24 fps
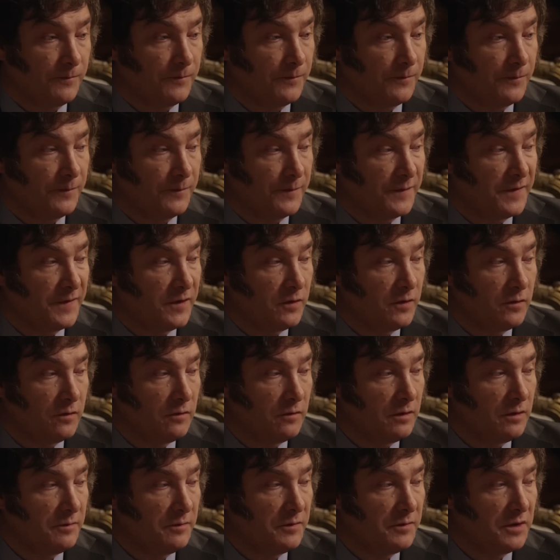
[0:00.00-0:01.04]
He
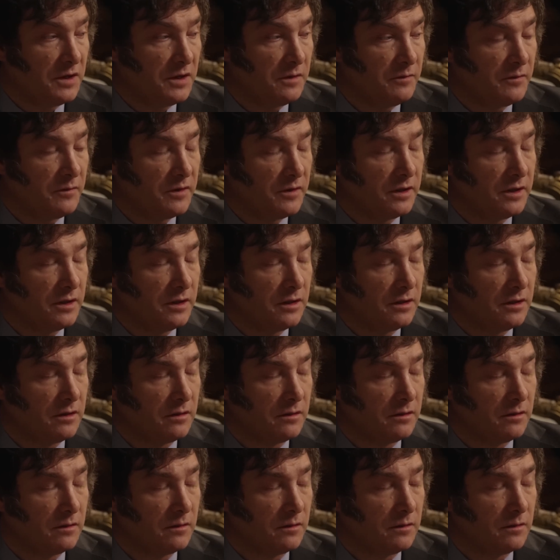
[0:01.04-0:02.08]
believed the state was
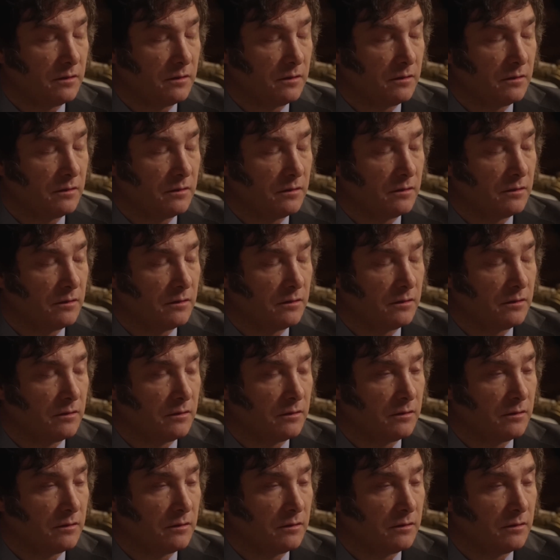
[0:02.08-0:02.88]
inherently evil,